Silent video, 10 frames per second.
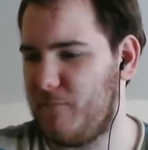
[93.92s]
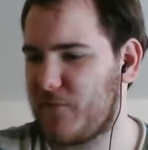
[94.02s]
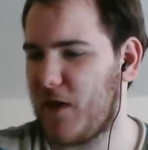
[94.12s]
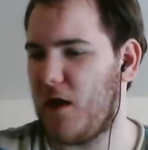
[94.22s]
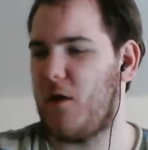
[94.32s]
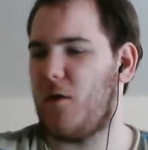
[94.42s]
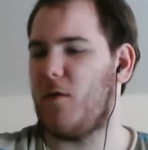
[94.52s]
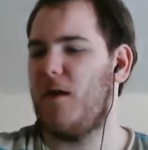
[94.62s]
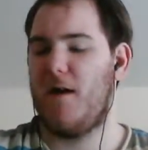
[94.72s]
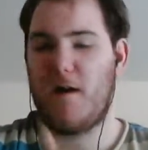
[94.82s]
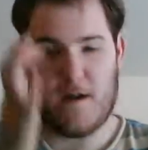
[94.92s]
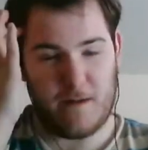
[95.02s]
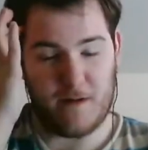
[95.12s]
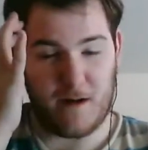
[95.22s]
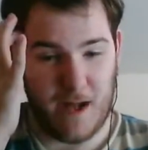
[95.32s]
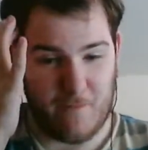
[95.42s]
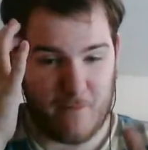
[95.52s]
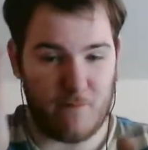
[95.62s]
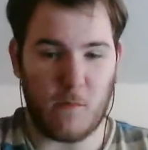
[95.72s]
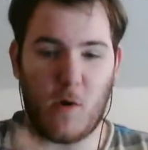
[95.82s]
so it does kind of
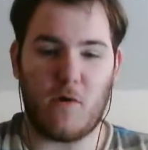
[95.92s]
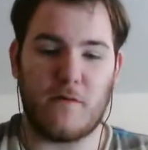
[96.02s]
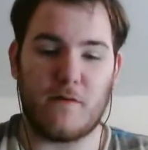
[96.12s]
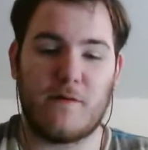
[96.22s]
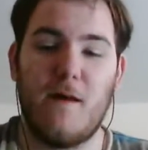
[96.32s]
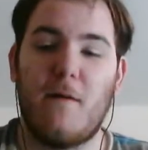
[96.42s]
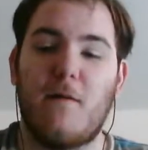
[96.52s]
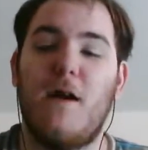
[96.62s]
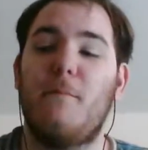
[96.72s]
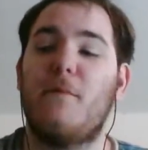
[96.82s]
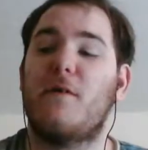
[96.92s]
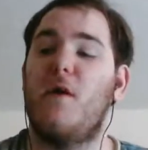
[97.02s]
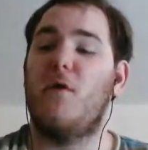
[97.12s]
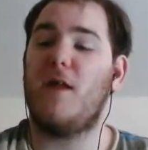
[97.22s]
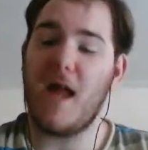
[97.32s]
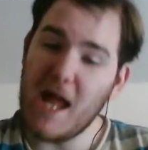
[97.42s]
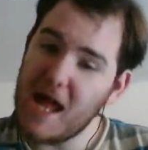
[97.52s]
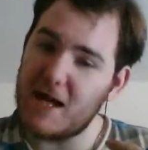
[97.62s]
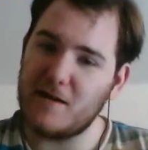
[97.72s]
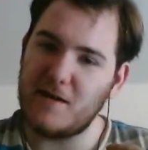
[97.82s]
fit the mold of your episode,
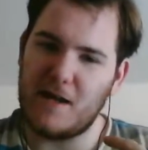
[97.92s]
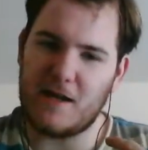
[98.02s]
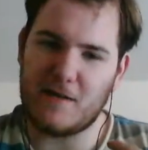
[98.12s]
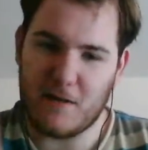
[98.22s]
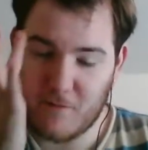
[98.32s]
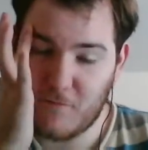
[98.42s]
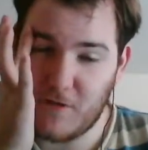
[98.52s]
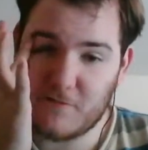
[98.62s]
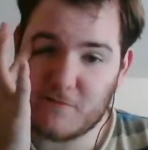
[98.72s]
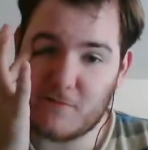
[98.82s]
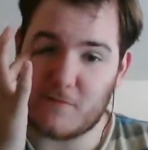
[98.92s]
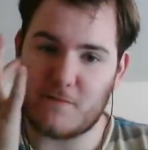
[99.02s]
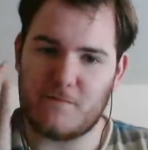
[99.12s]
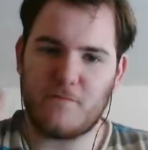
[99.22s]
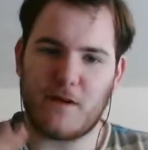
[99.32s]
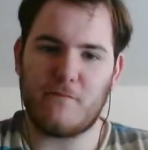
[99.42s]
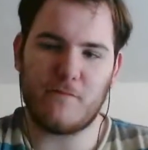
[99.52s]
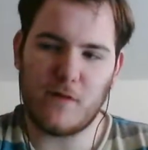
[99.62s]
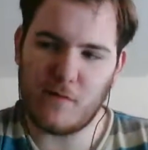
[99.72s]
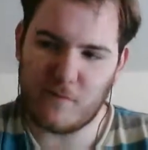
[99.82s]
and it does feature a
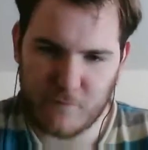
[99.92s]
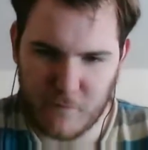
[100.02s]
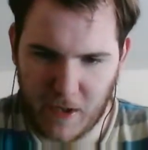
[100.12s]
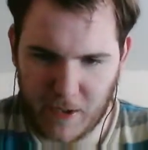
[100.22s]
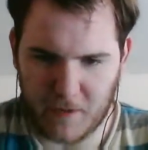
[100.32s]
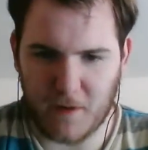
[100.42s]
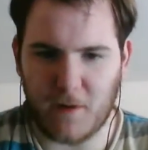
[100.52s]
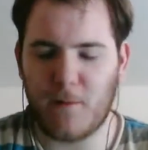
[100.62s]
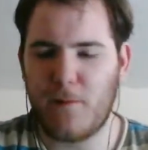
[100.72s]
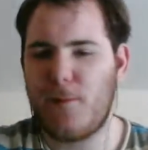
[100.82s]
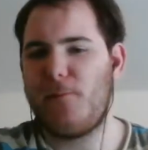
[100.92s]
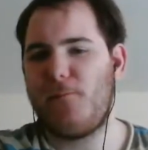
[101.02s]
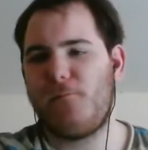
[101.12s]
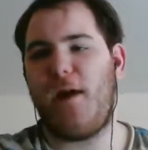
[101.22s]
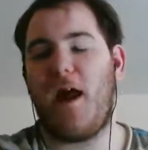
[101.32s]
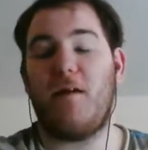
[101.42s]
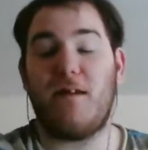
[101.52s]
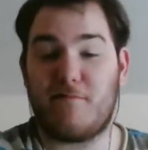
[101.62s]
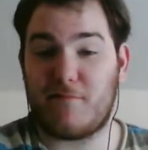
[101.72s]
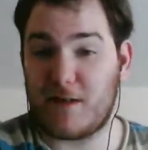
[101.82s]
few things that are
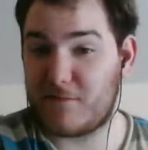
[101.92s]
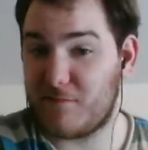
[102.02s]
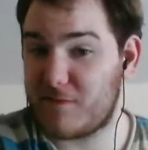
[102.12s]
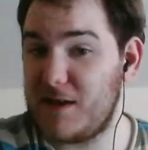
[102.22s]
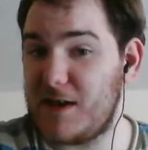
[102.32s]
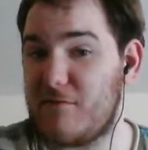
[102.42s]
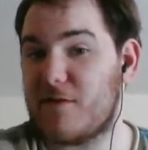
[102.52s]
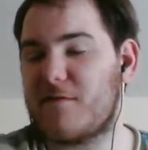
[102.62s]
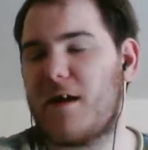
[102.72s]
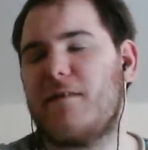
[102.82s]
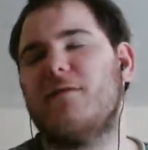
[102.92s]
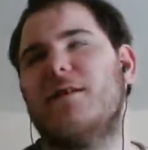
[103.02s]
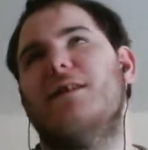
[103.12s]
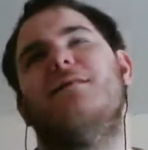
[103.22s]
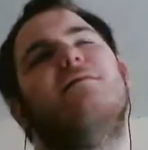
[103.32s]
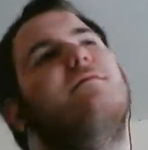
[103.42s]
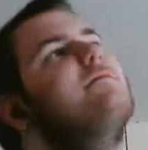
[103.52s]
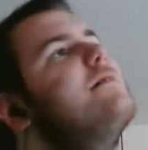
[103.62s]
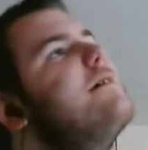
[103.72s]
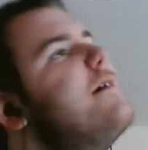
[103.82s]
interesting to me, which I will get
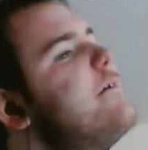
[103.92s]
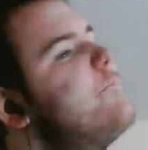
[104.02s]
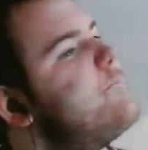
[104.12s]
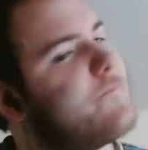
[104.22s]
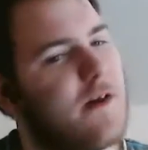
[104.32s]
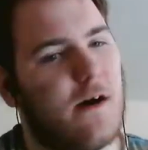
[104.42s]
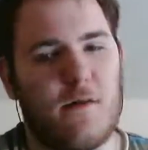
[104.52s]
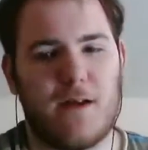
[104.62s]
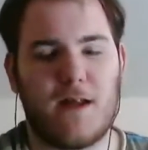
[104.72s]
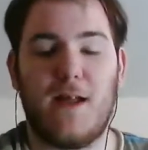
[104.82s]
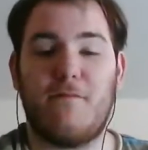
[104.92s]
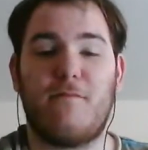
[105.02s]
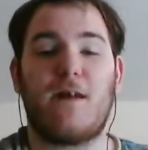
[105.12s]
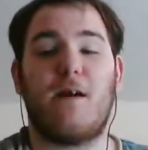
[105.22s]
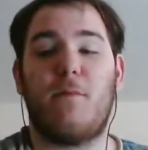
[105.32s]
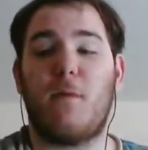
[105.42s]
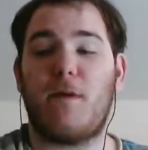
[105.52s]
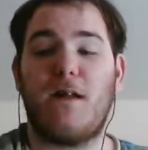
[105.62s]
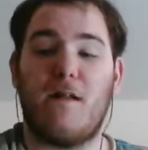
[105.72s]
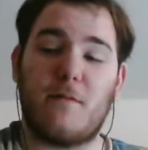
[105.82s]
to. So it kind of fits up a
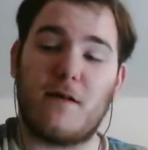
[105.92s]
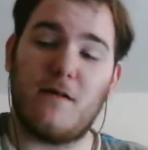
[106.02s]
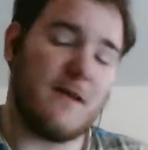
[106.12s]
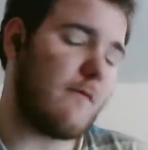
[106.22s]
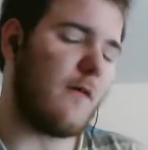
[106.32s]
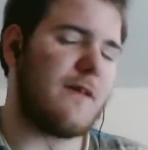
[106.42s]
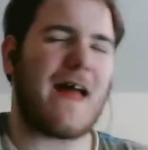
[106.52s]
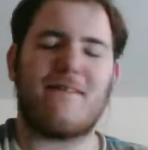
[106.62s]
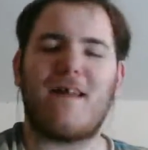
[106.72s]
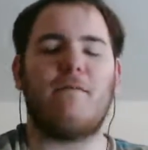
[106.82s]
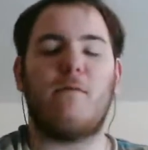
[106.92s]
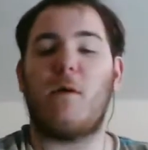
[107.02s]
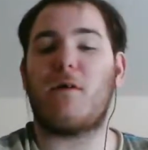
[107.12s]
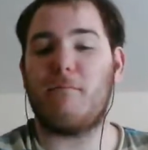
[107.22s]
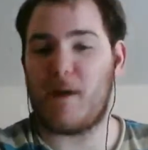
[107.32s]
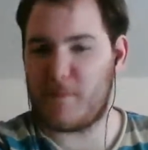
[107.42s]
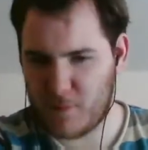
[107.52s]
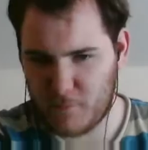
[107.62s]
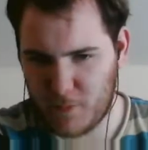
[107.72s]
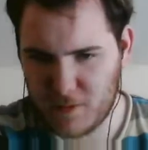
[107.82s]
pilot episode, even though yeah, it's not the
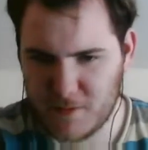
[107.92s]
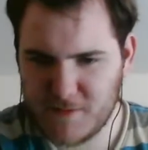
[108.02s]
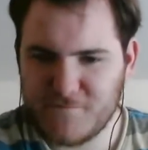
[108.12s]
memorable.